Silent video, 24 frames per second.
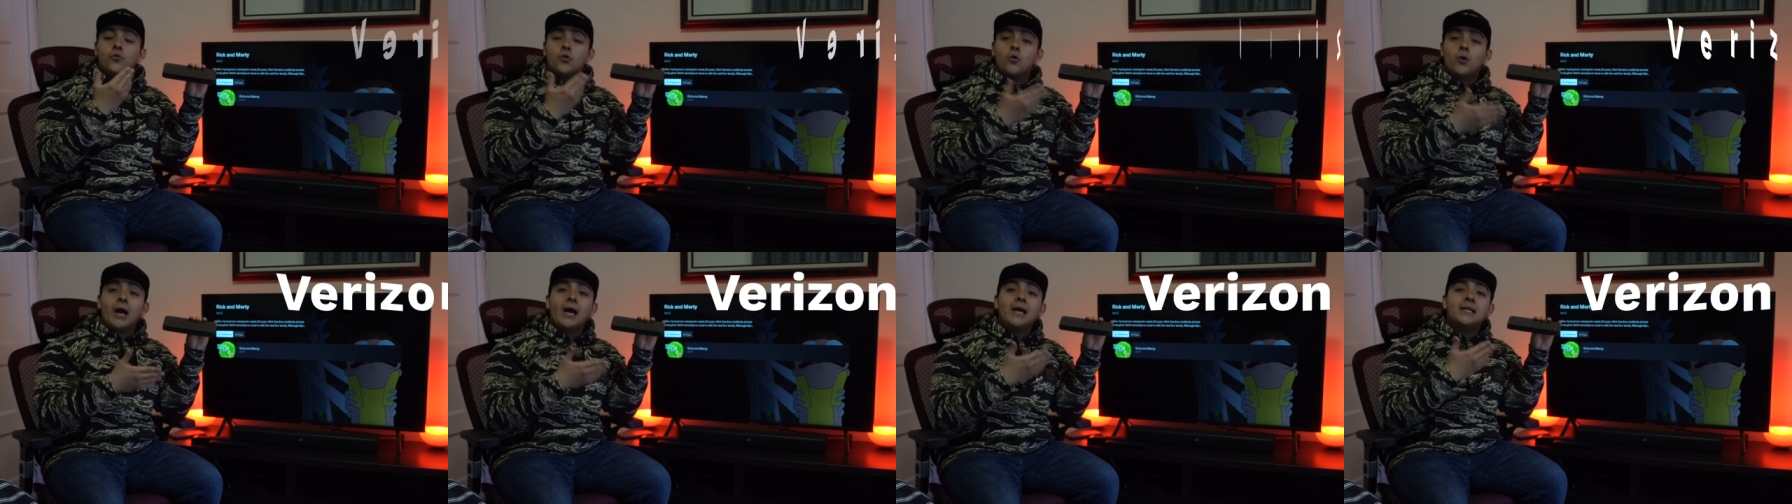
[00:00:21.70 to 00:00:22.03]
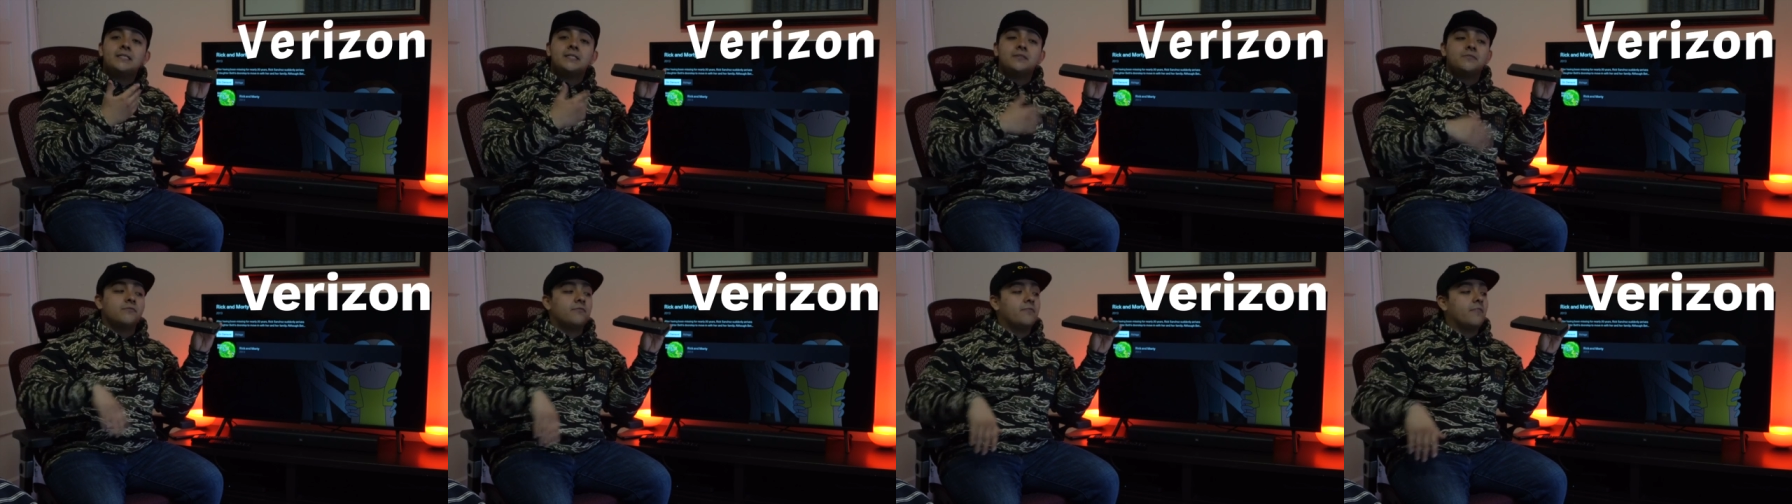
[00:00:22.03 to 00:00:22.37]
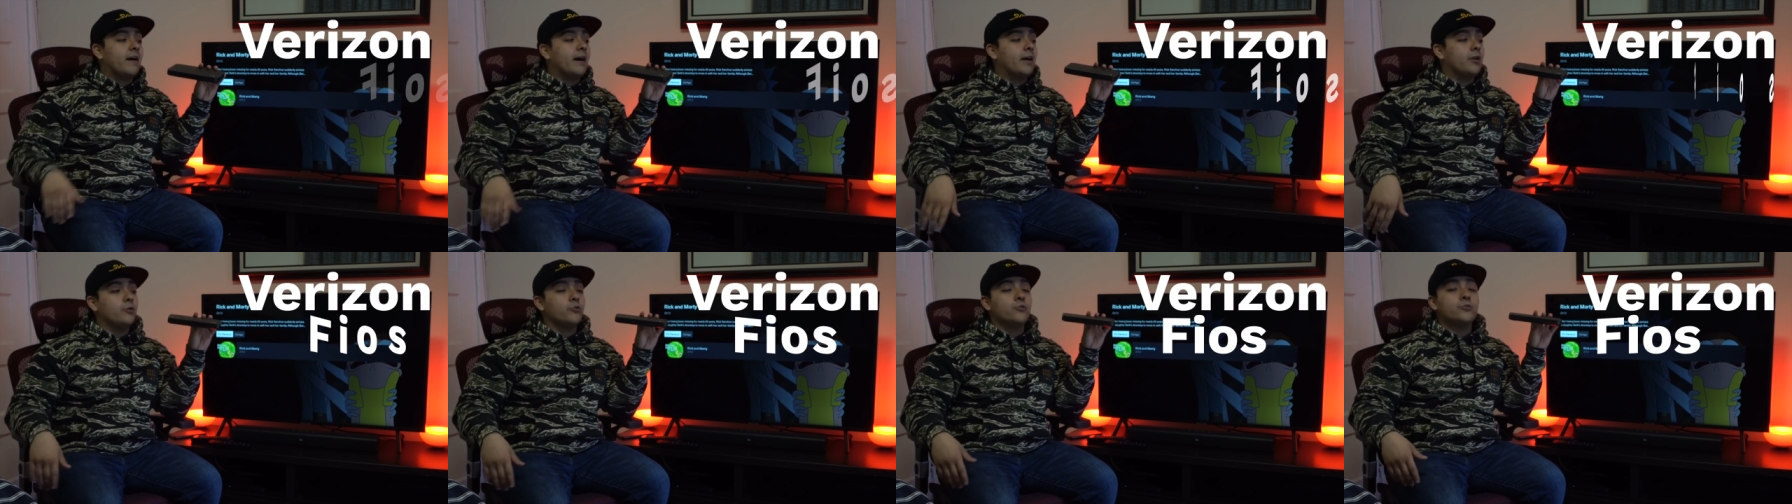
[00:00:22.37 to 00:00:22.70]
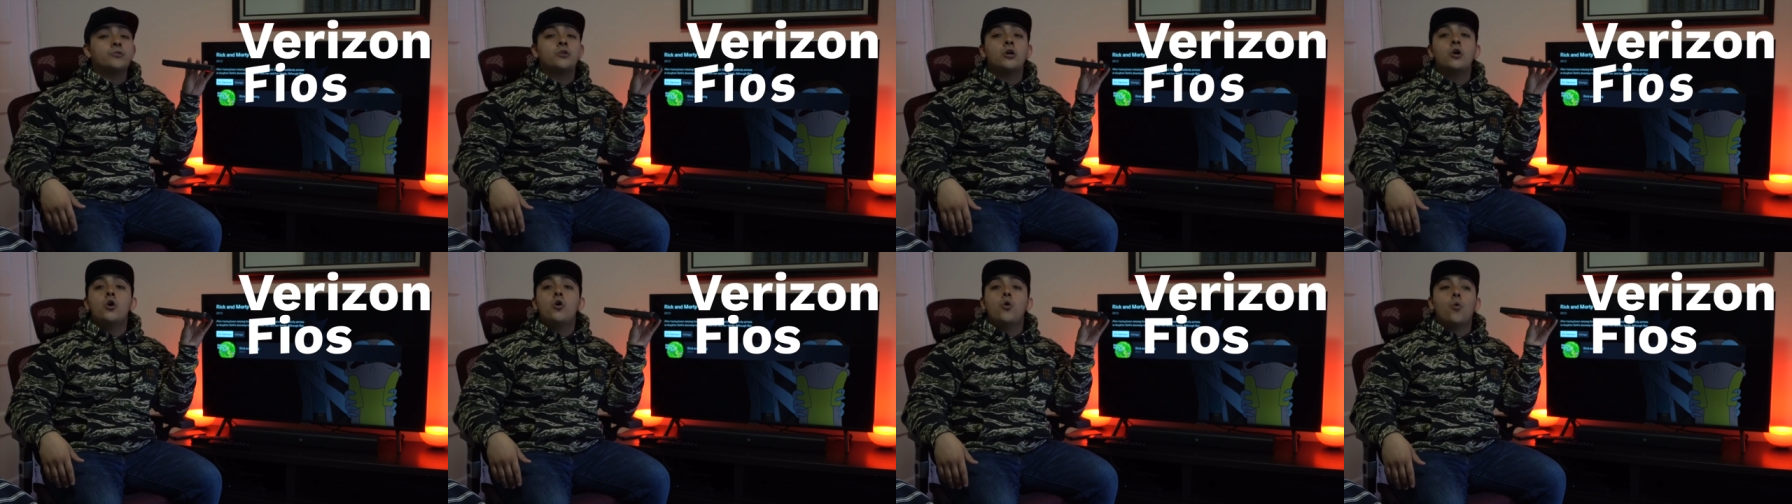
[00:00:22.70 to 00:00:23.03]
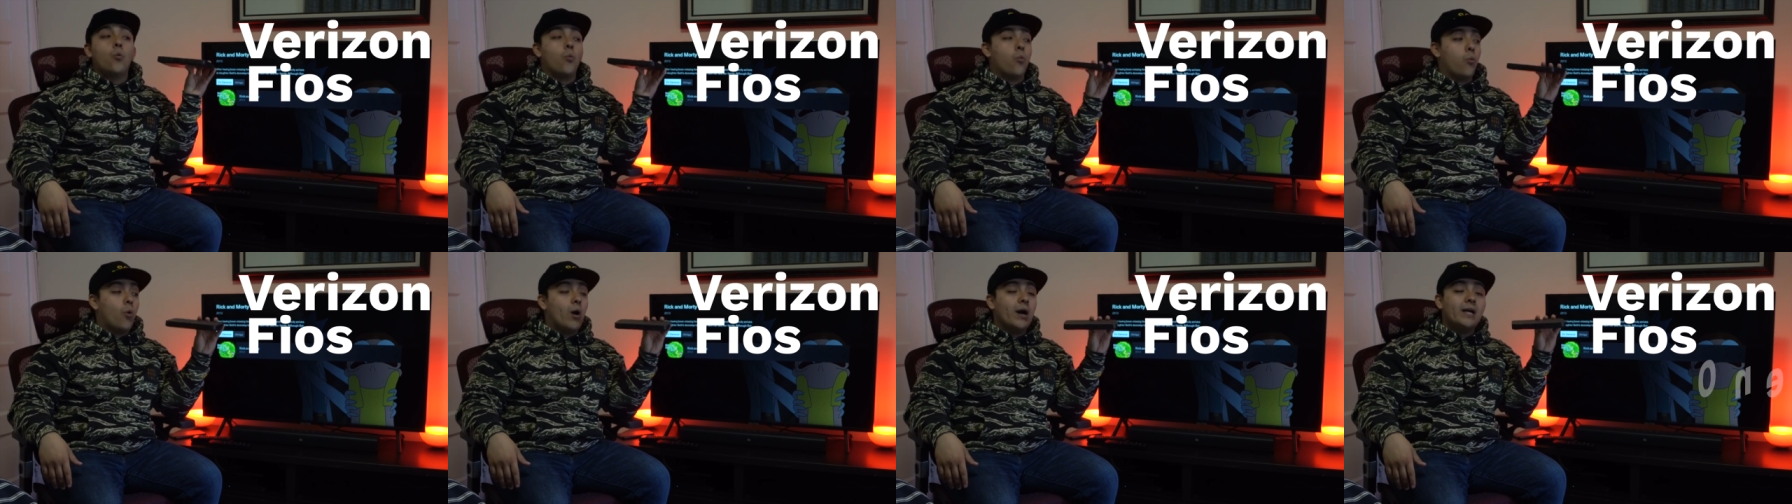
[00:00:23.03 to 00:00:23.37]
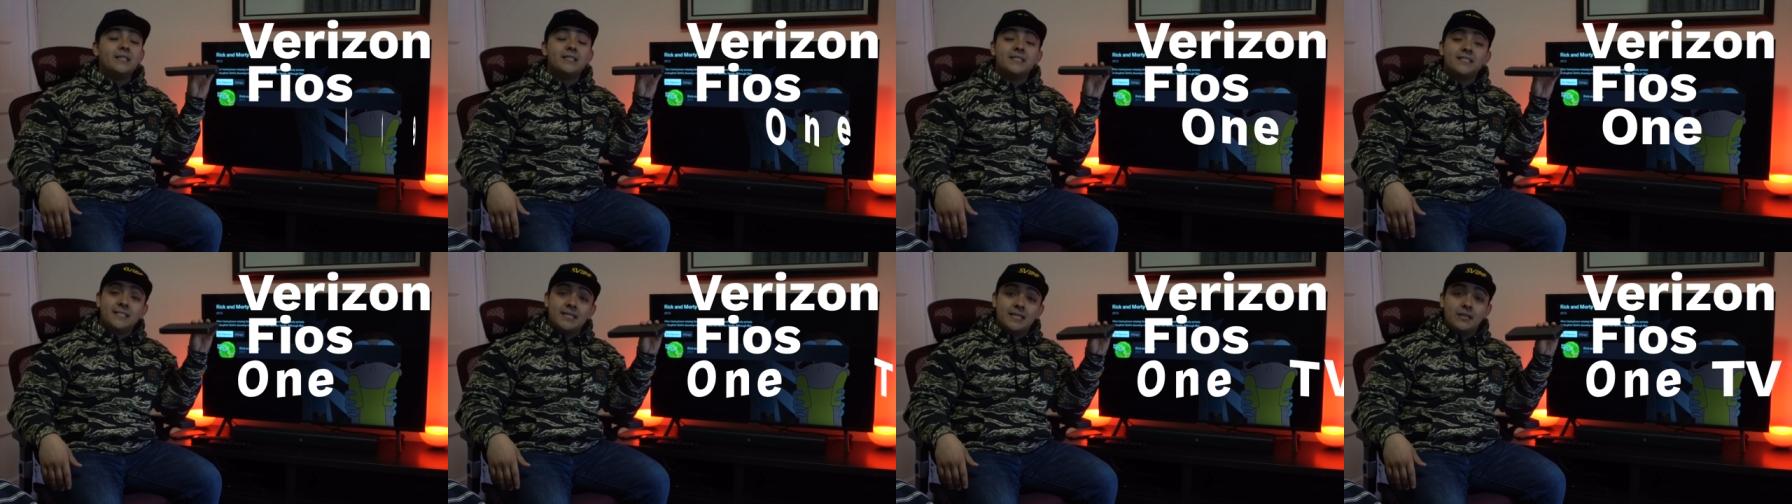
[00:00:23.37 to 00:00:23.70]
Verizon Fios
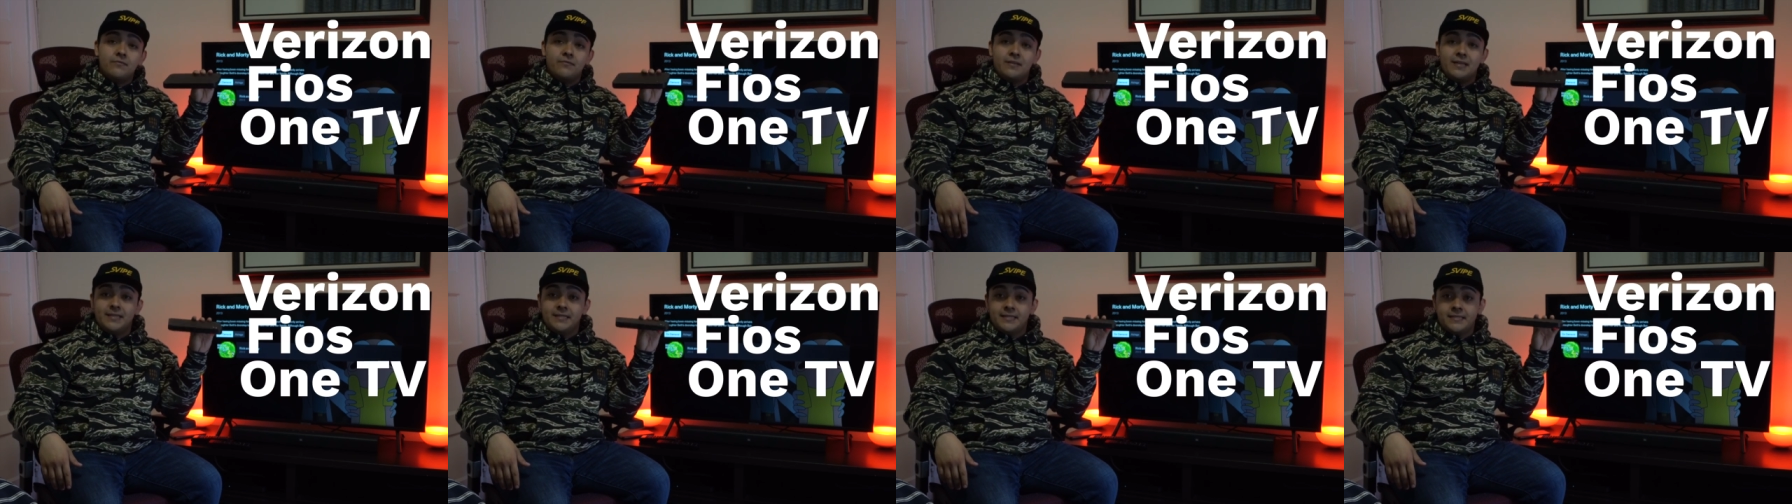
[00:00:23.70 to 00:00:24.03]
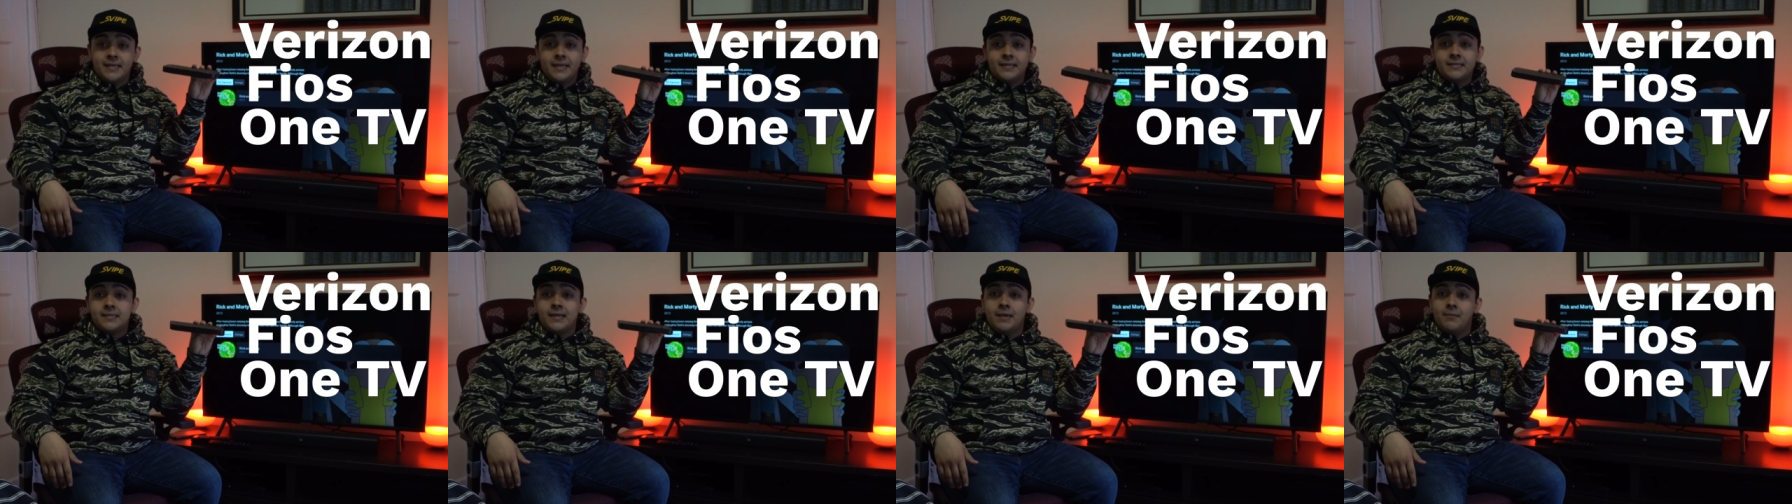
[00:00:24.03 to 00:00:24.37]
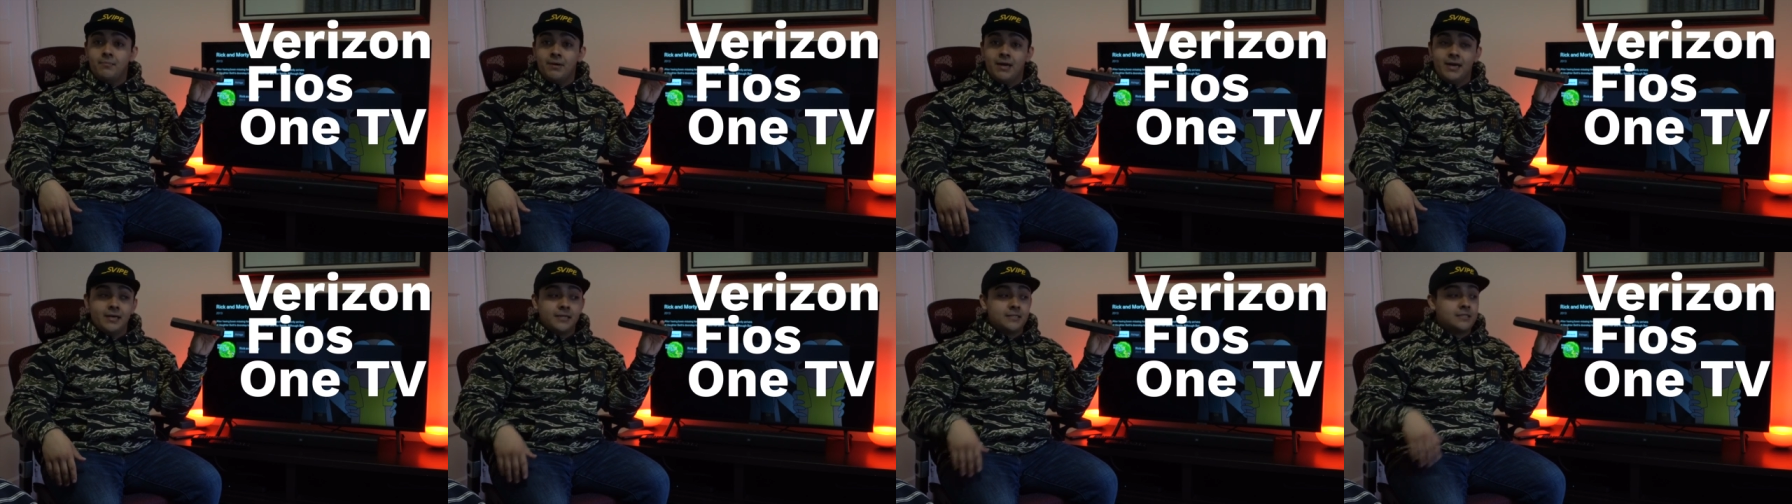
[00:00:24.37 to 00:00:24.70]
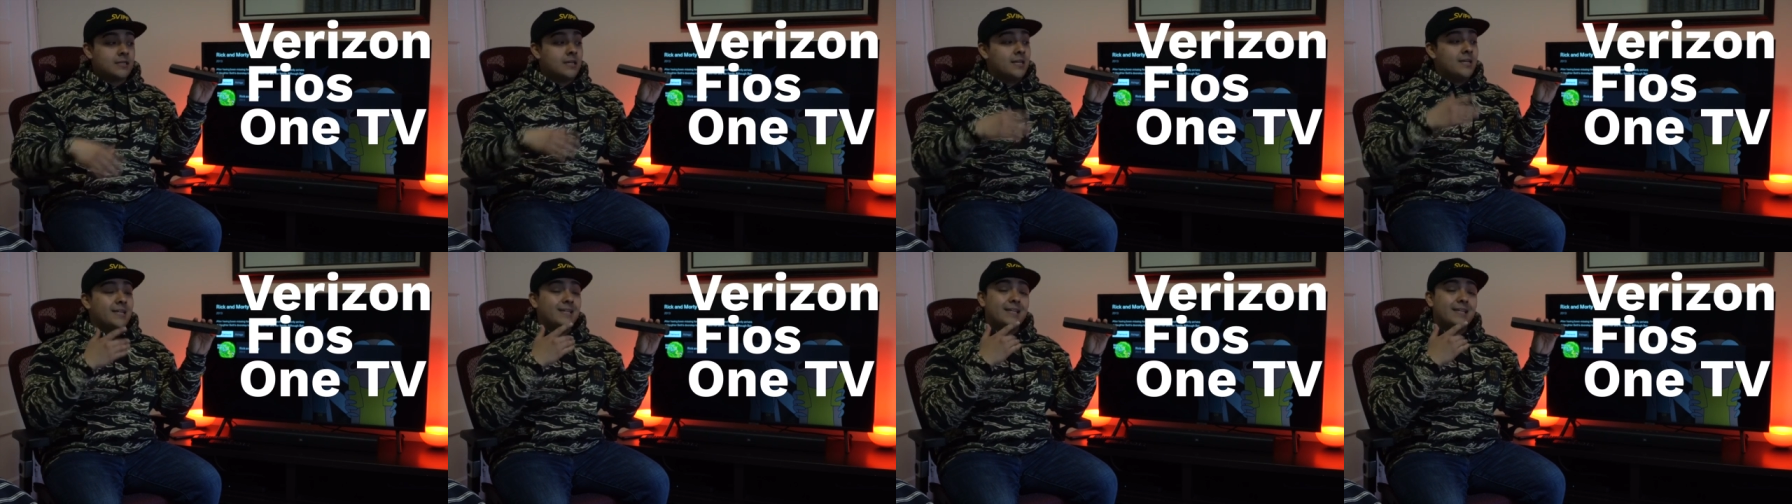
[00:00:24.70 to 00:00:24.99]
One TV set-top box.